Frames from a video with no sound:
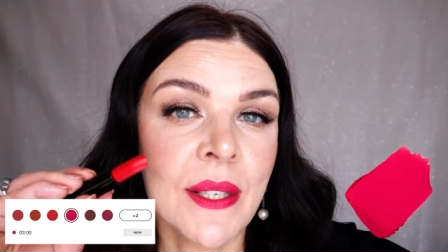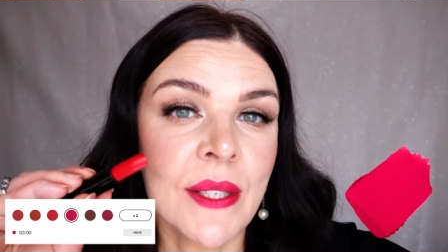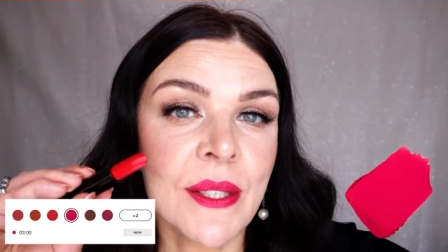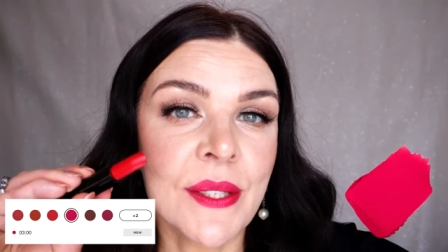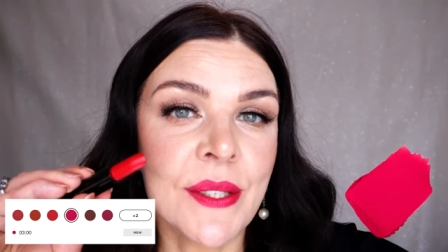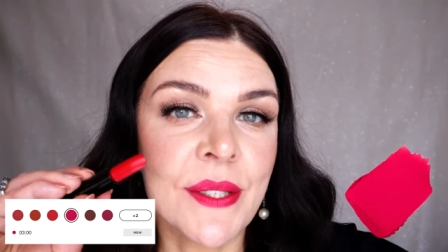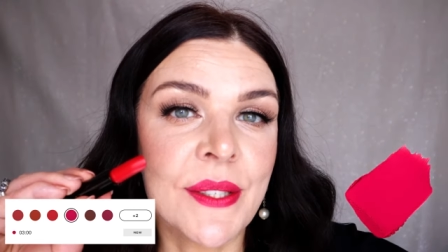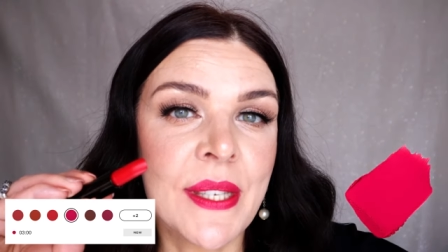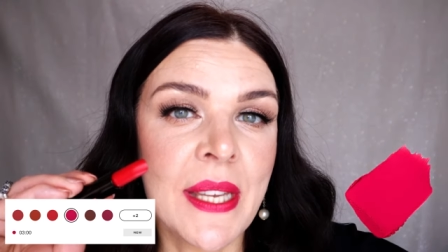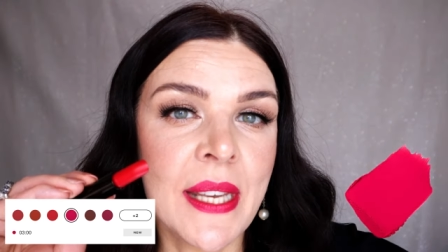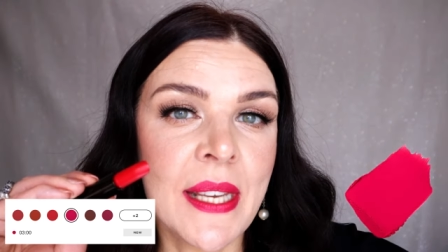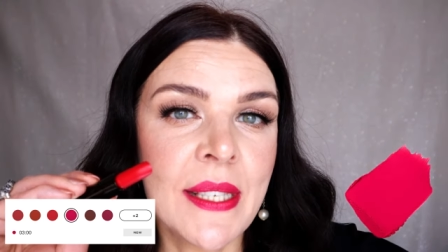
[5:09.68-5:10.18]

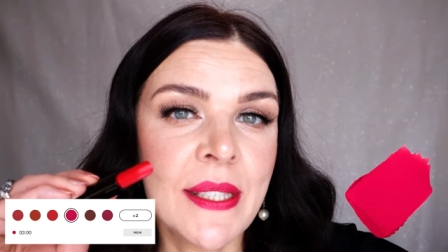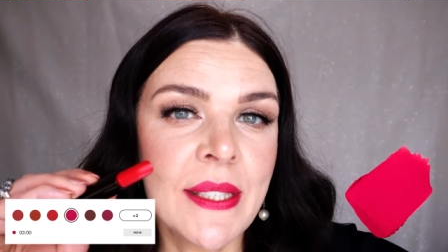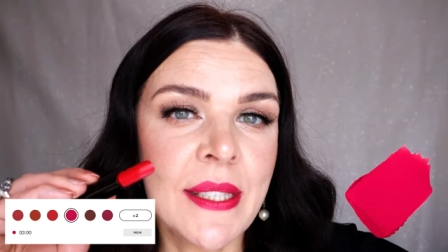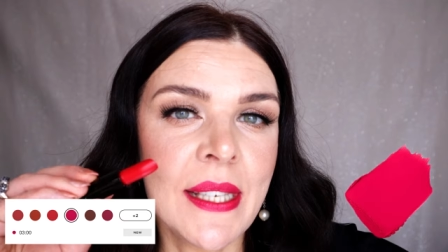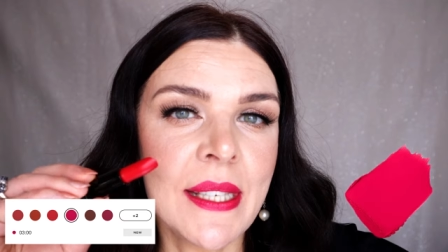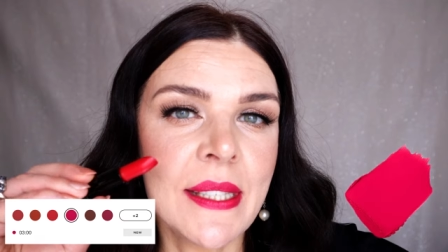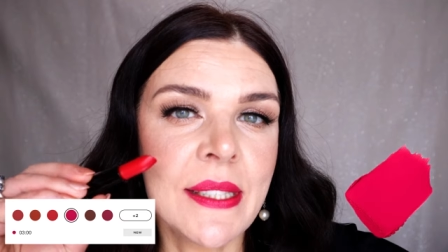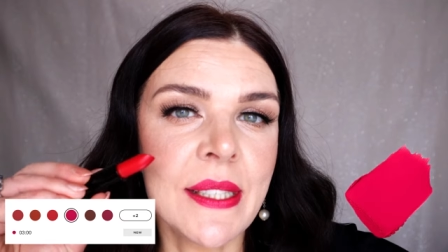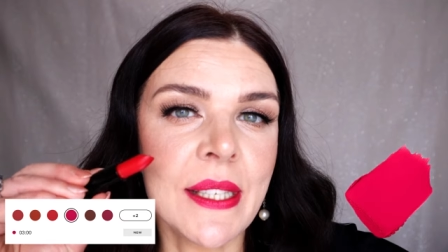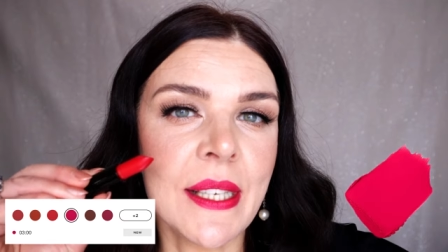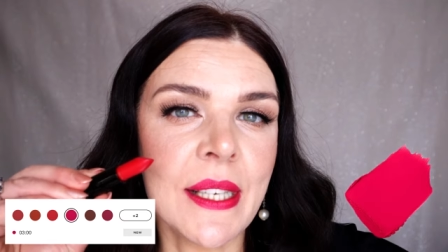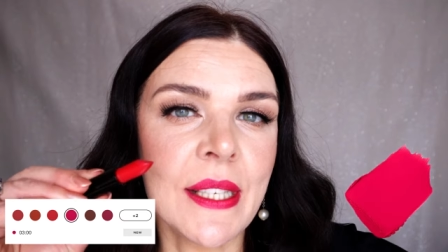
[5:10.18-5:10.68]
This
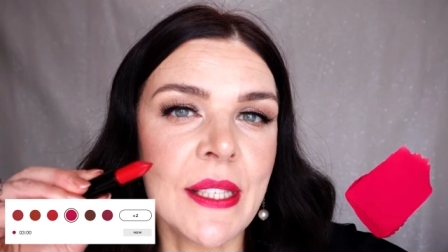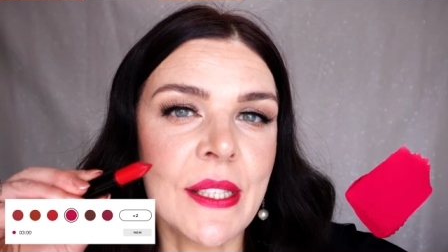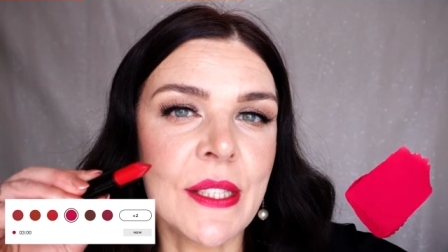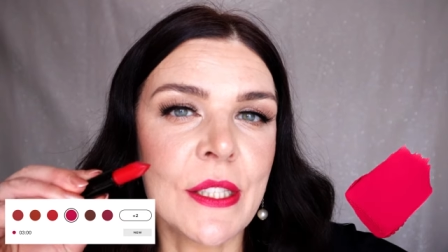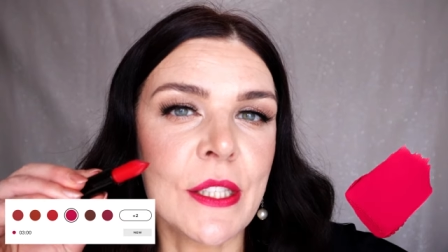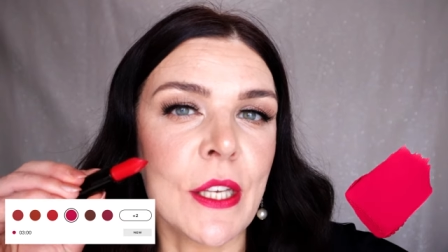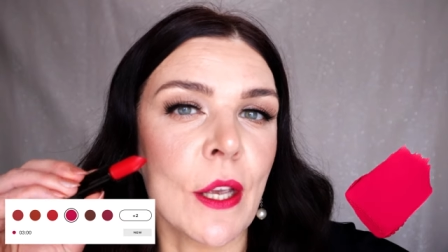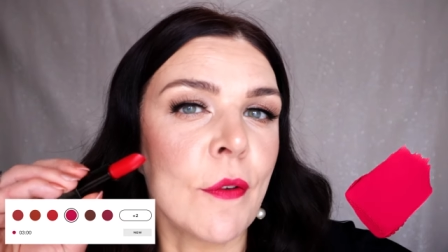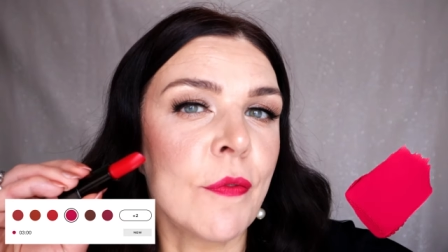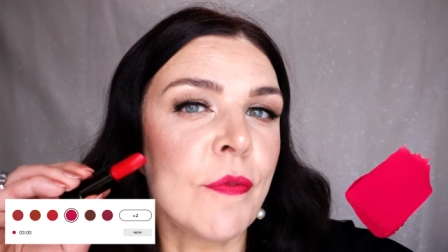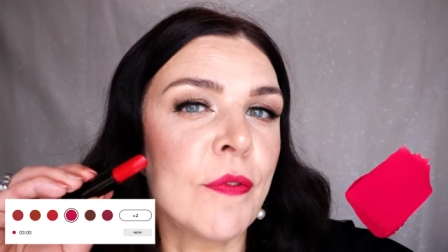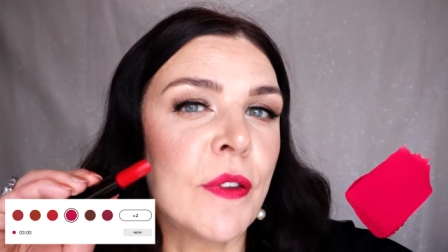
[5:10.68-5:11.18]
is,
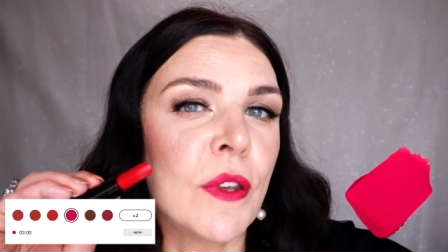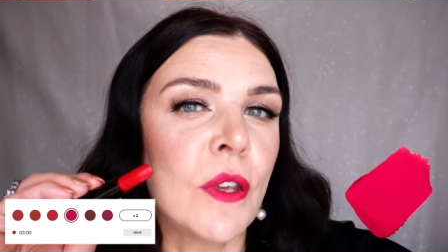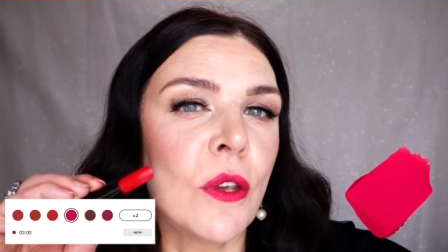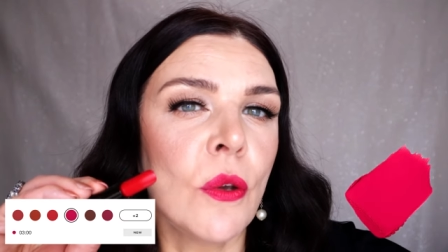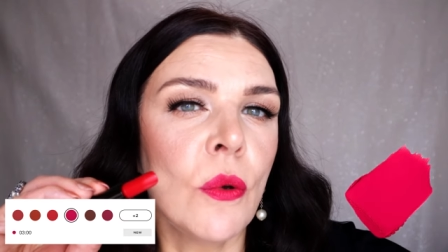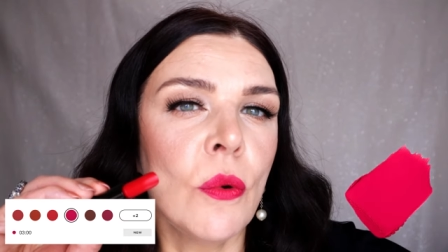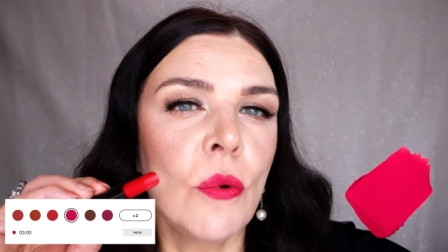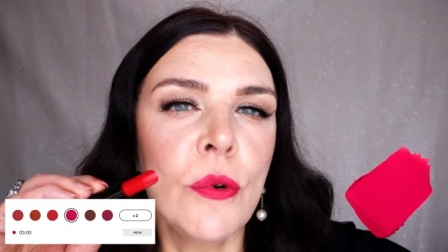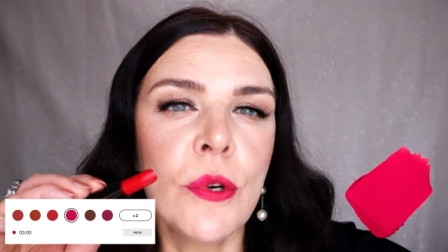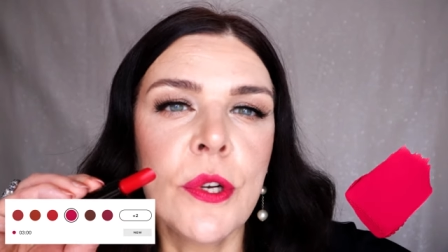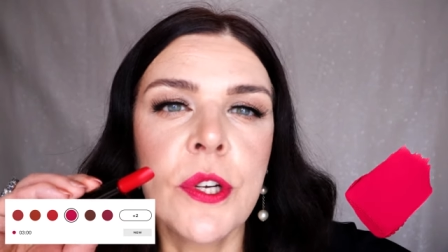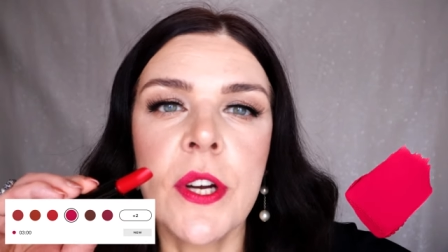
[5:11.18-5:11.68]
it's a
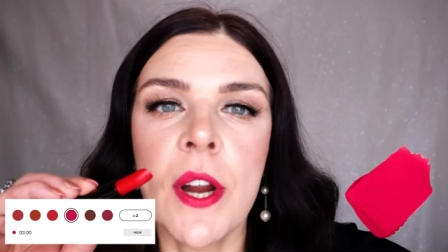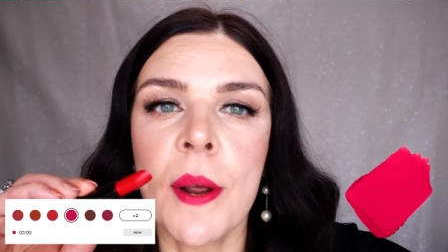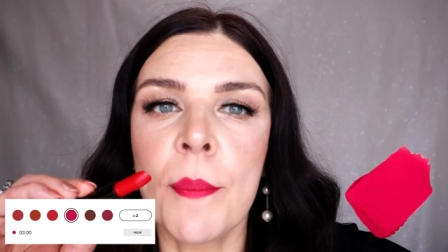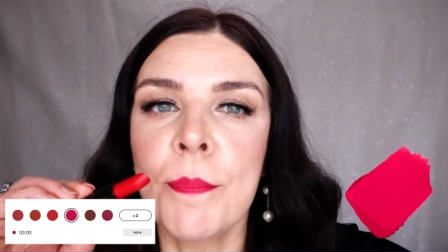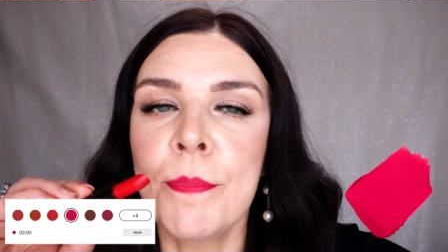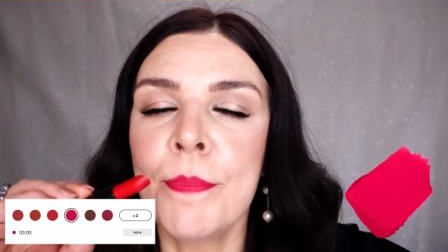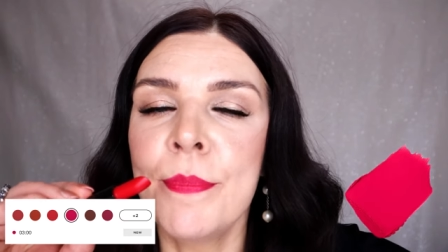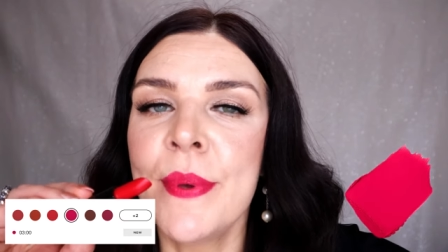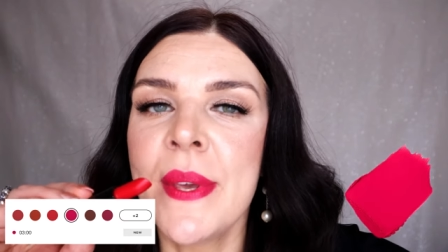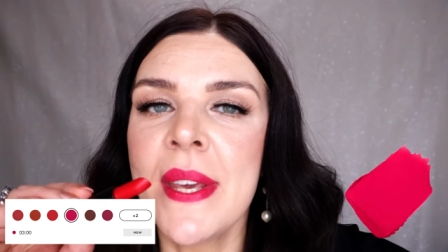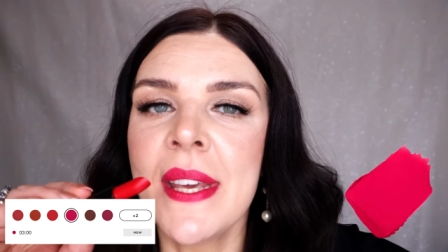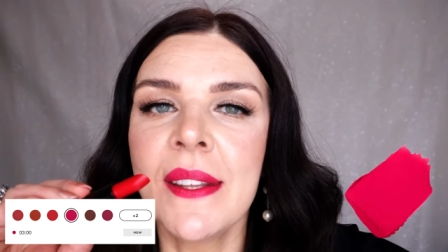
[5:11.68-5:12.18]

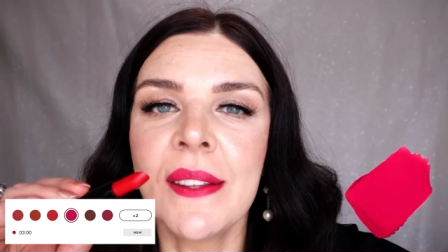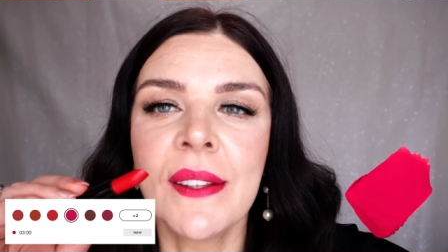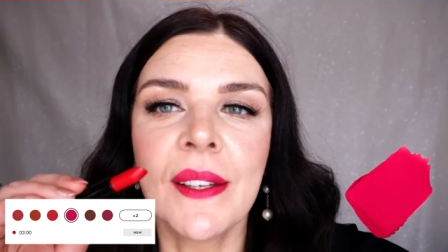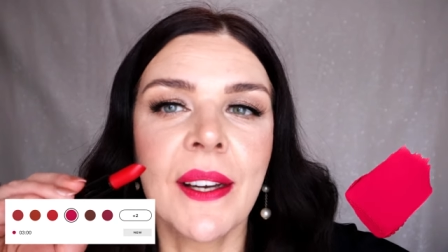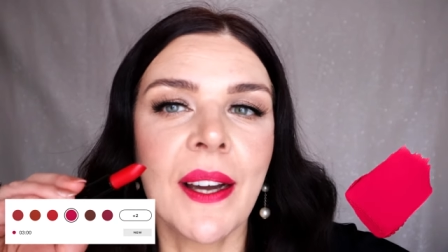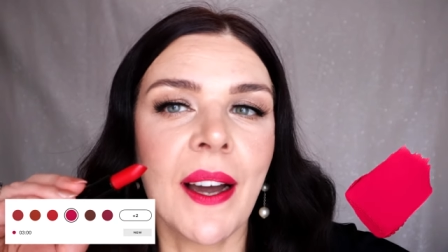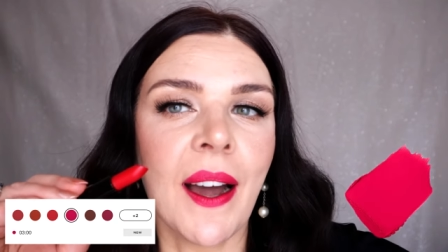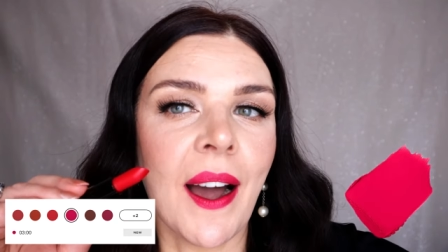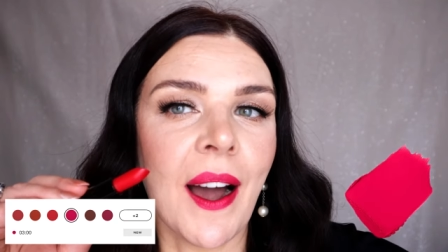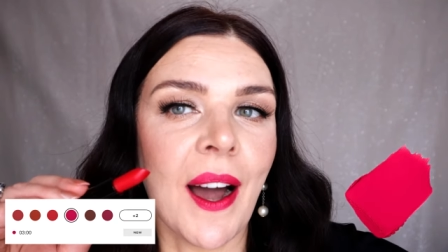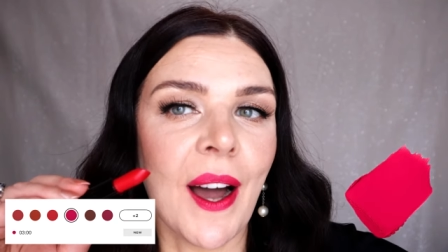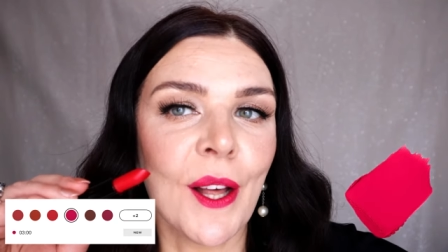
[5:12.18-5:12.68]
fuchsia
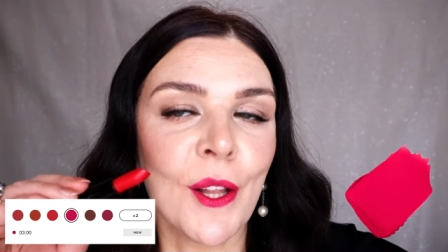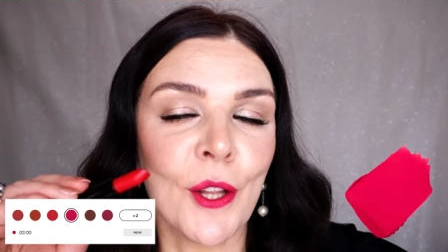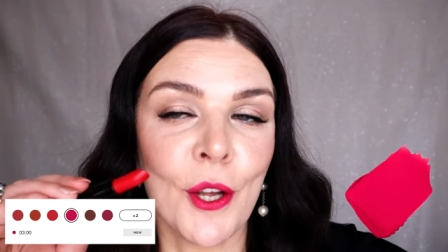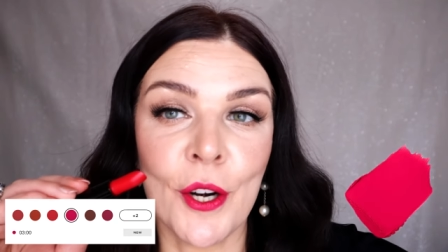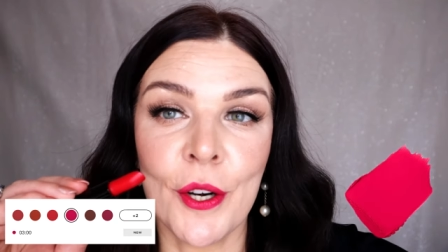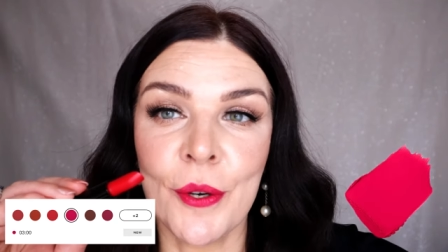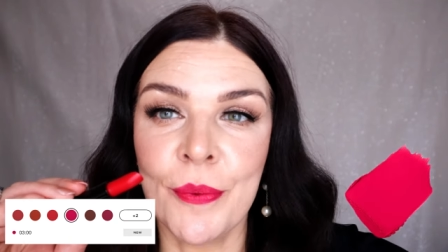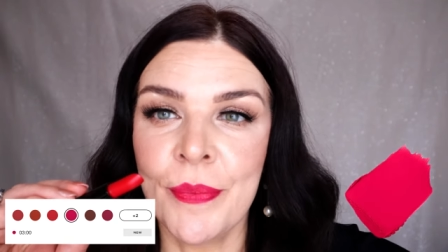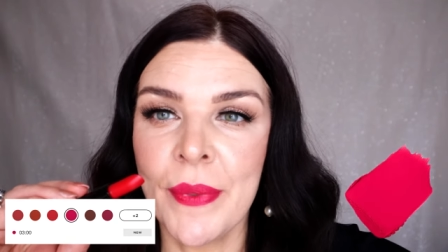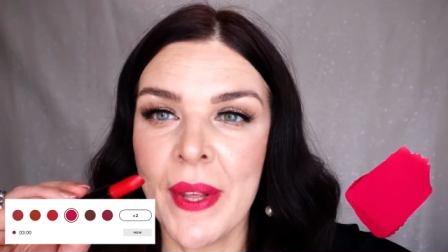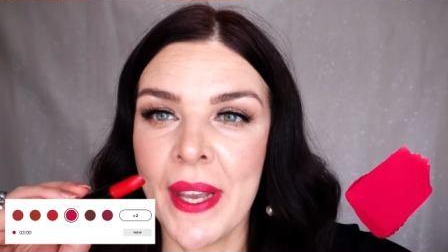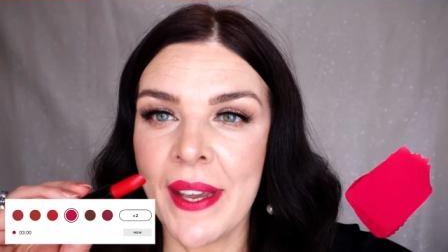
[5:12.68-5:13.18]
pink
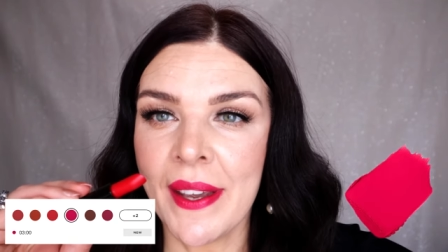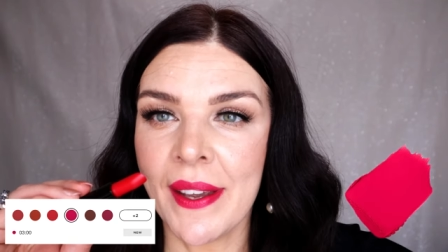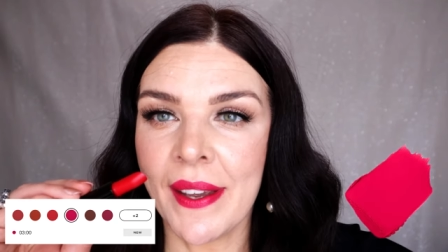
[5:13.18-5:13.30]
color